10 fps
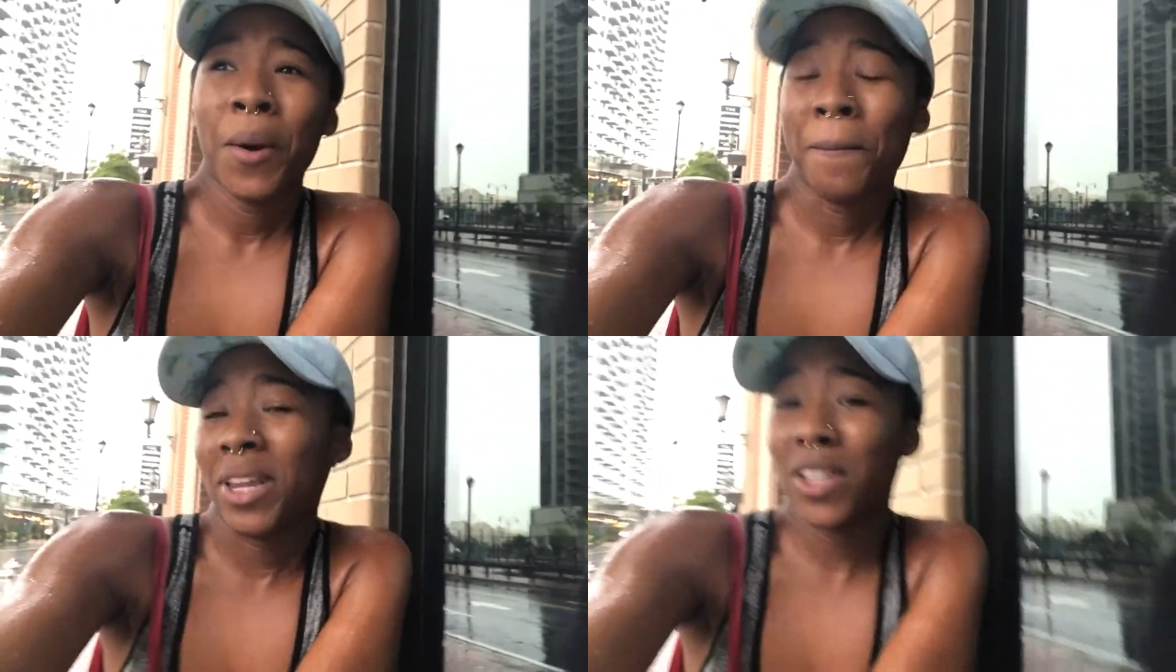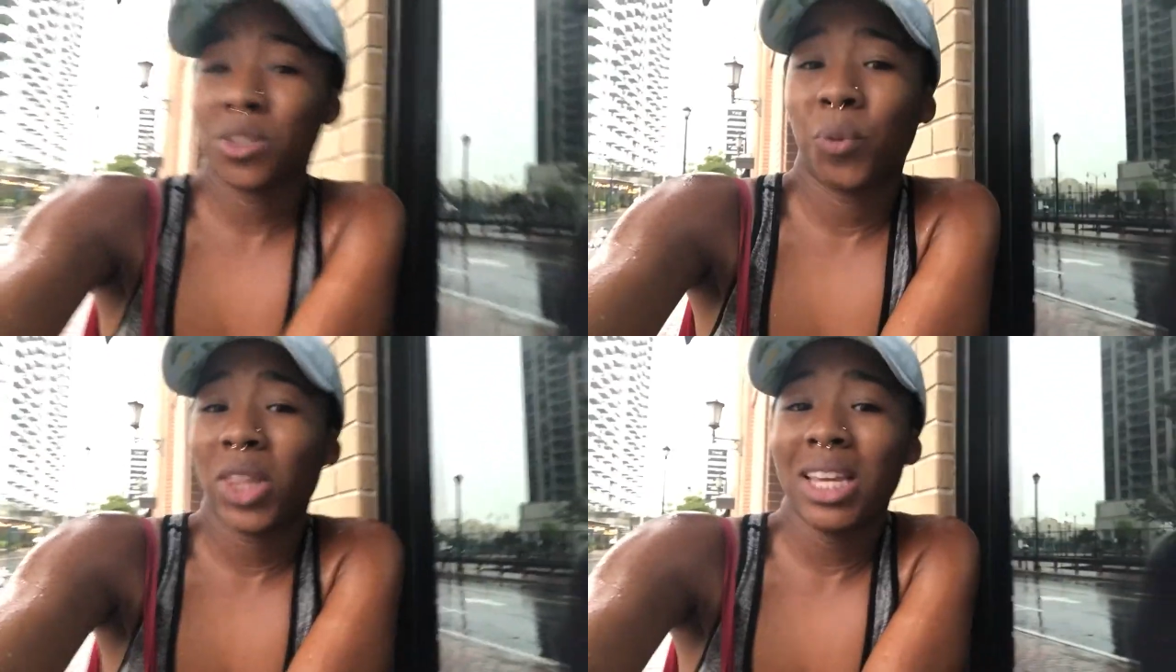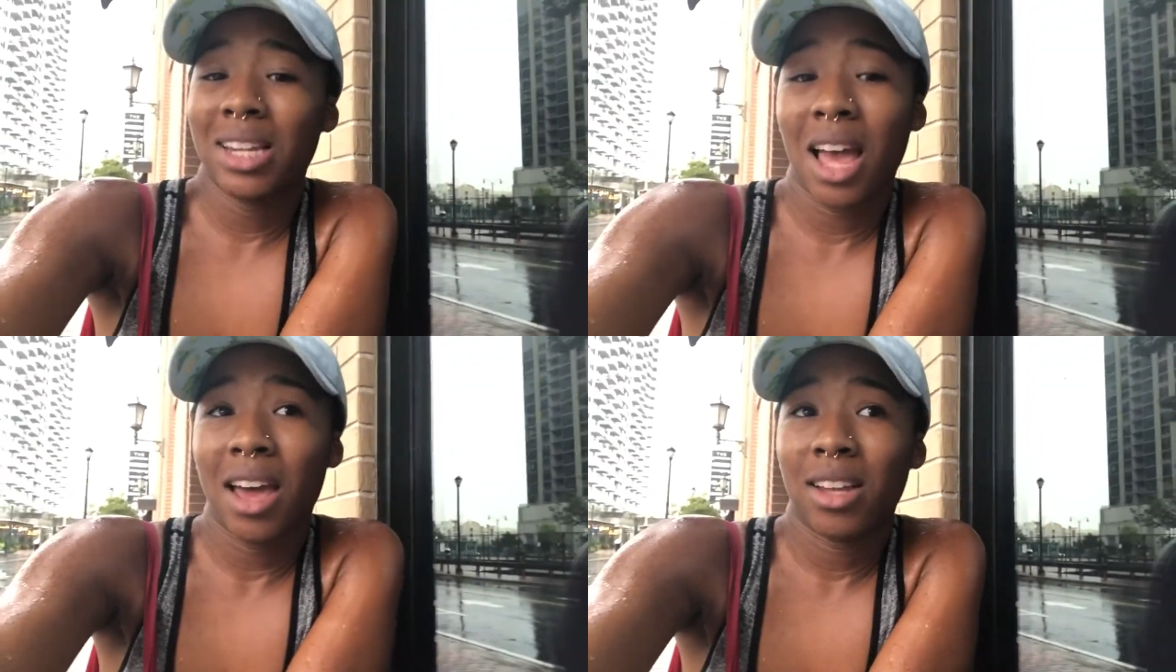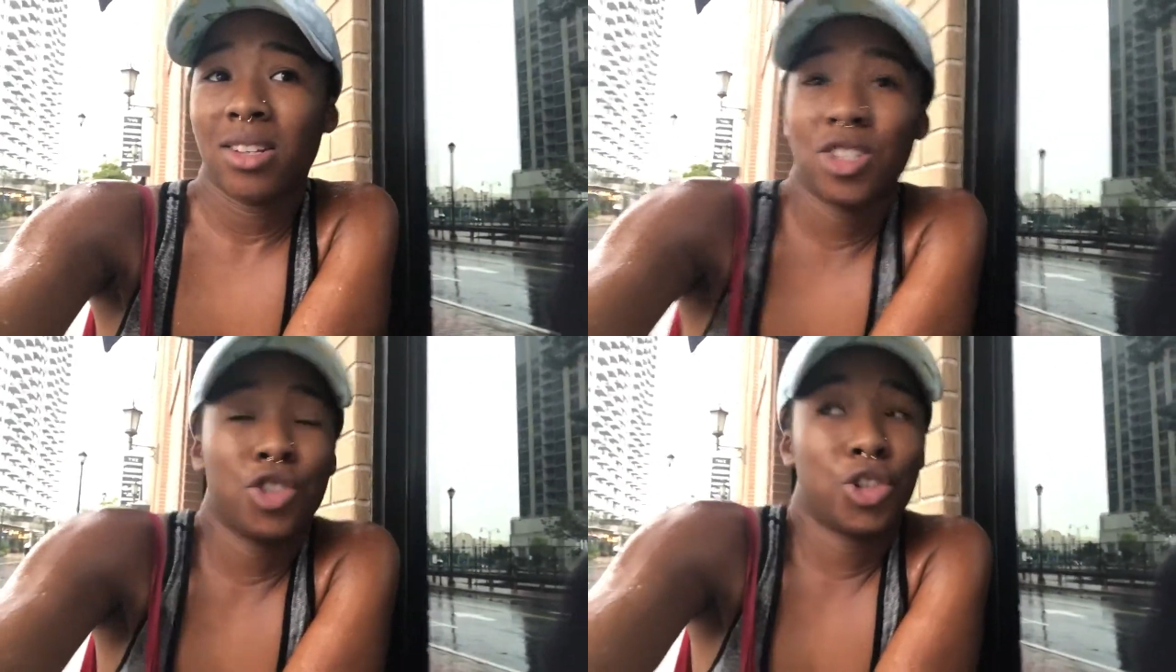but it's really not.
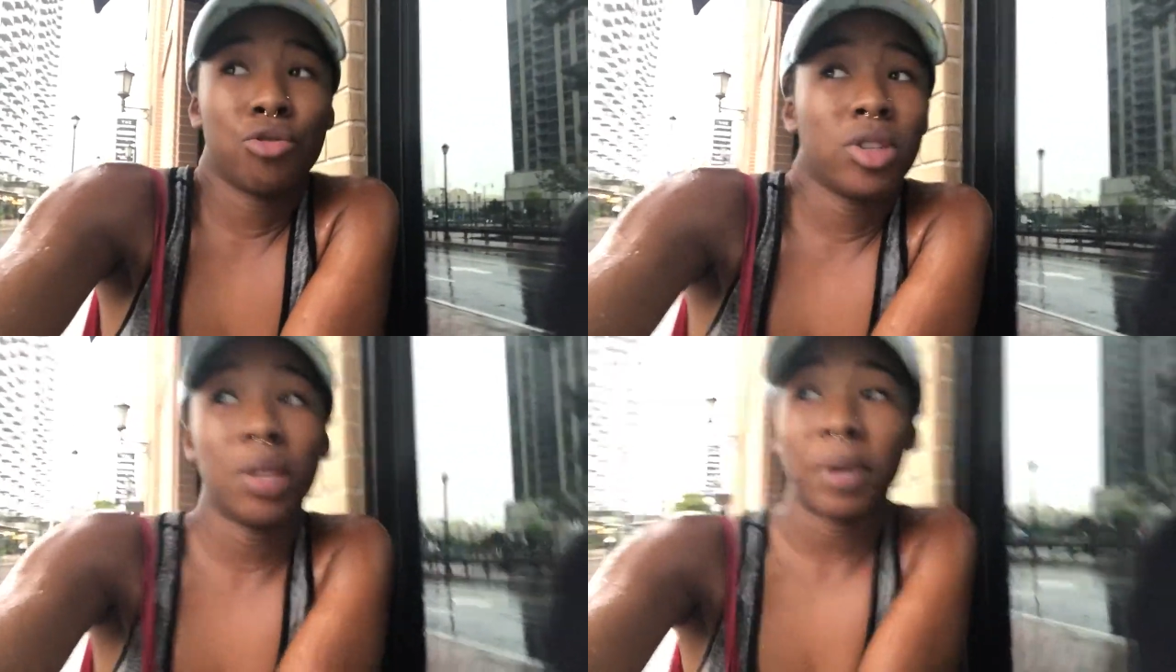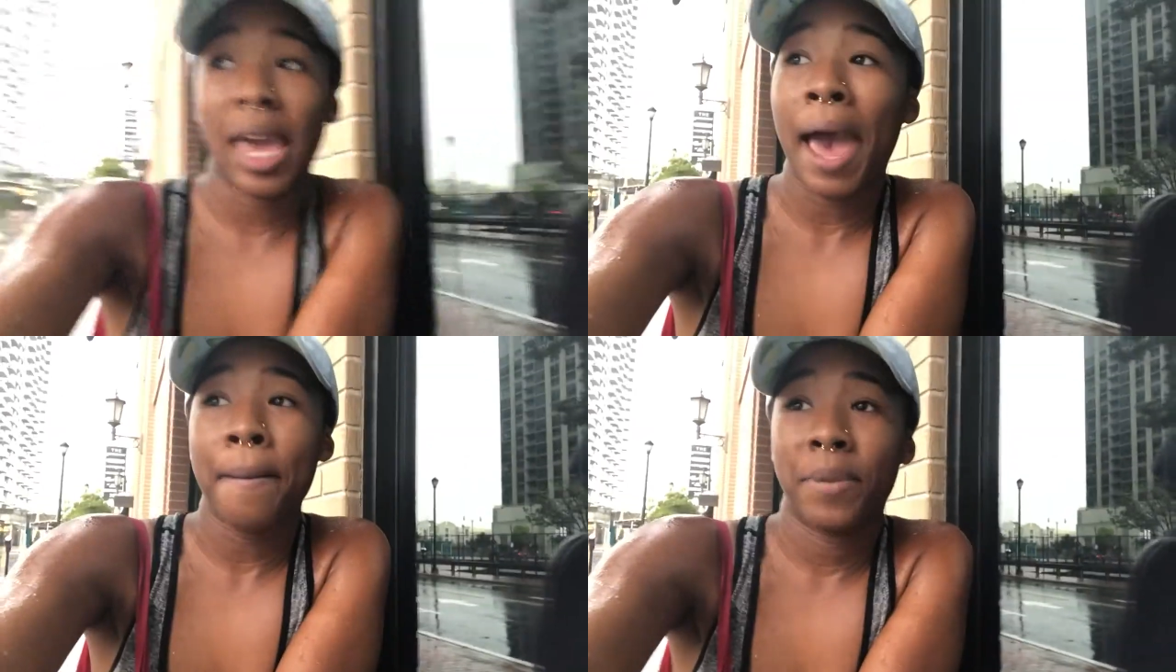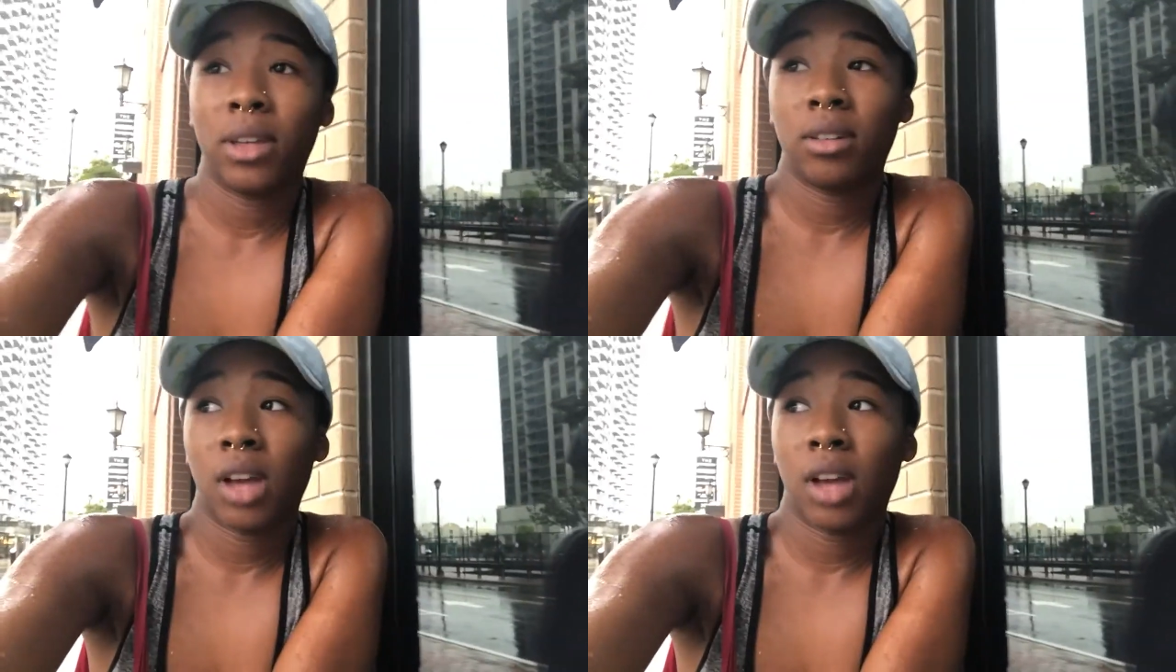Just choose to be happy.